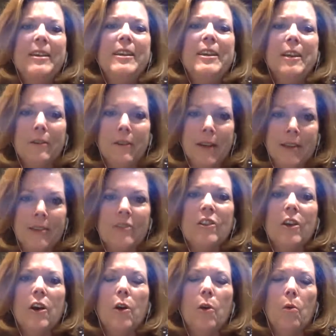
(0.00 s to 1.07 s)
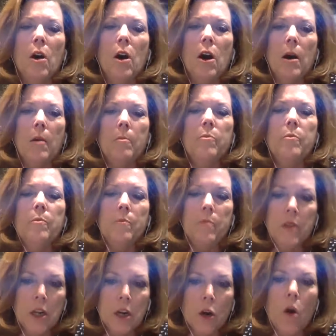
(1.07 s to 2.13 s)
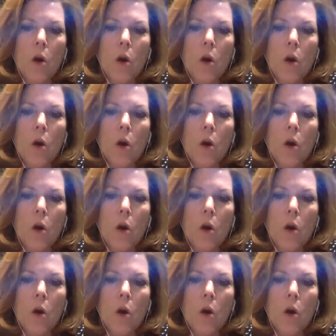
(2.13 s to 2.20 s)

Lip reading: hearing. So, you know,